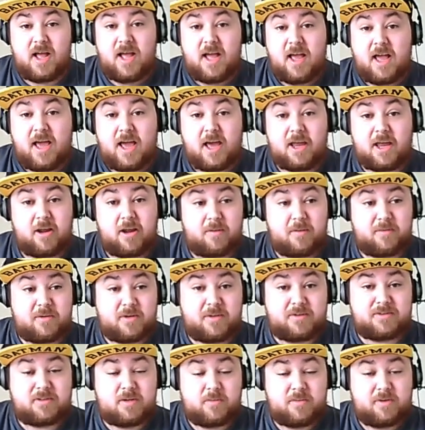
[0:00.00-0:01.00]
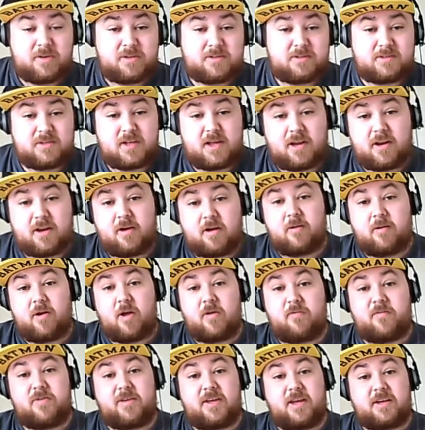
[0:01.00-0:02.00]
and I'm Darth Sebious, and I will
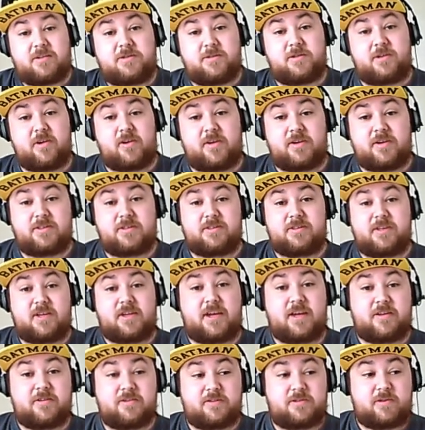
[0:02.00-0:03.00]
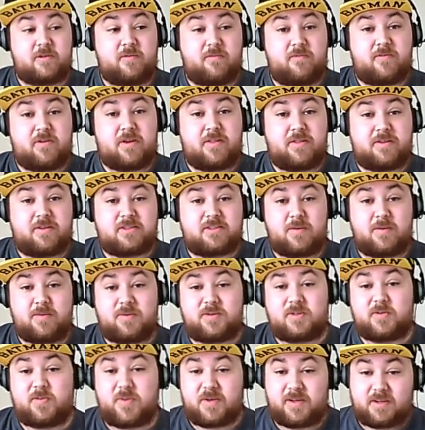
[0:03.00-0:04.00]
hopefully catch you guys again soon for another Sebious
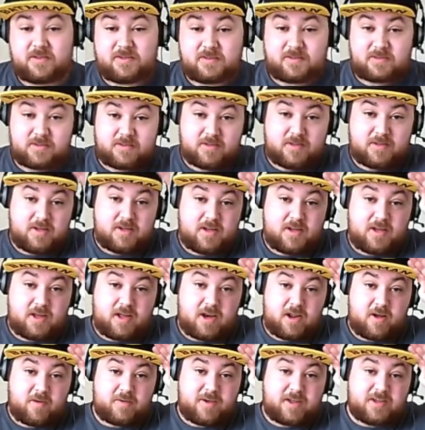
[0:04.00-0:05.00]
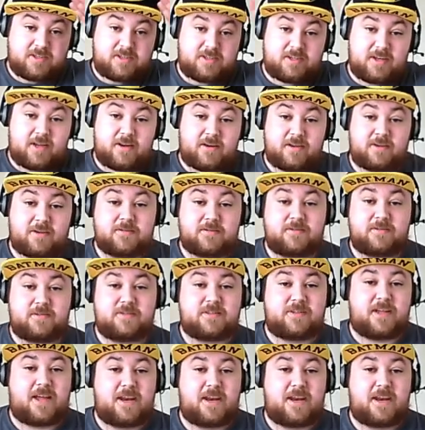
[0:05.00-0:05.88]
Speaks. I'll catch you later. Tally